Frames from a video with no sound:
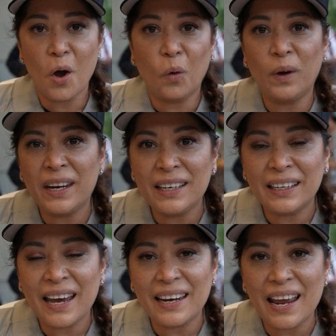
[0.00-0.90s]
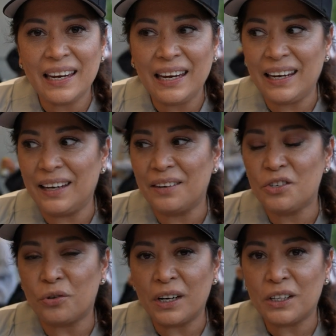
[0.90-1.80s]
We didn't get any
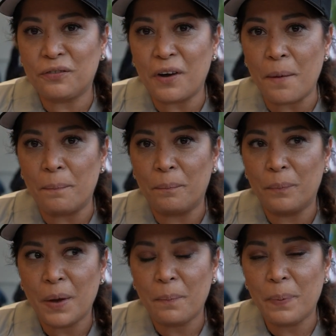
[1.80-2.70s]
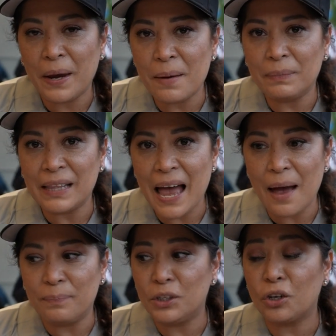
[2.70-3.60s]
drinks from Pym
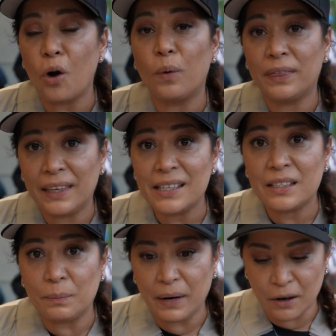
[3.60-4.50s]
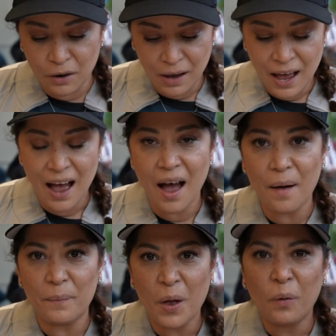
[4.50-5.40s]
Lab to go with this meal.
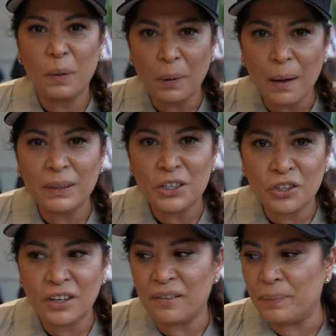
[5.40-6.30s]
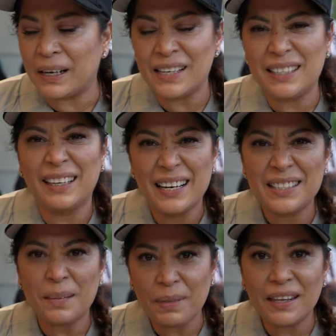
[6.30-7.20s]
We probably should have, because
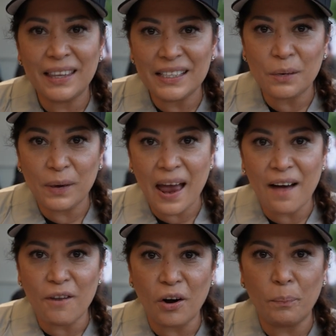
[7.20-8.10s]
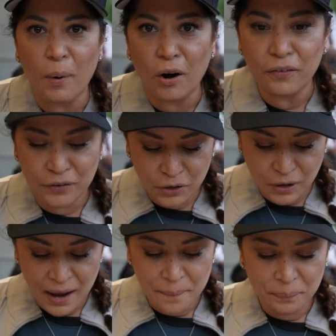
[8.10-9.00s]
some of the things that we have are bar food
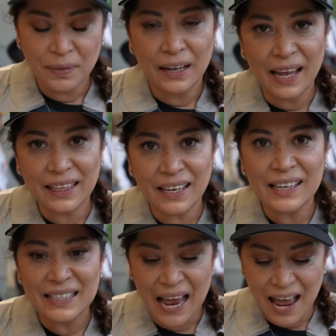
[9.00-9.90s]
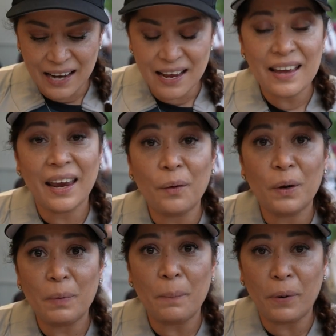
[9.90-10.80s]
like this, and it would
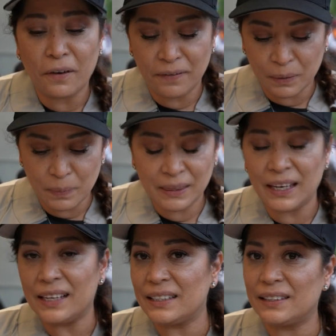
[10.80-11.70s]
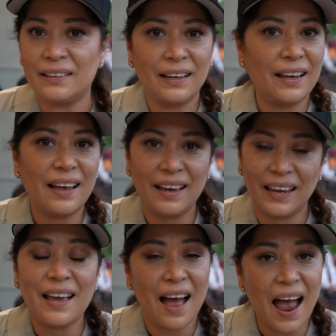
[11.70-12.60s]
have been perfect. But this,
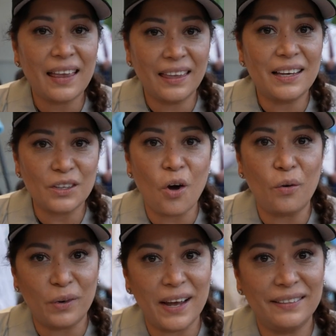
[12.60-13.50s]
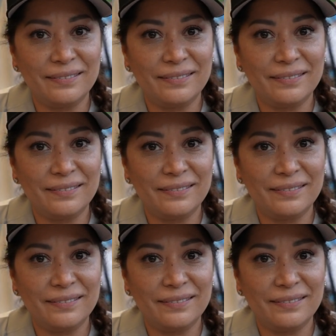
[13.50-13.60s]
I think, is a home run.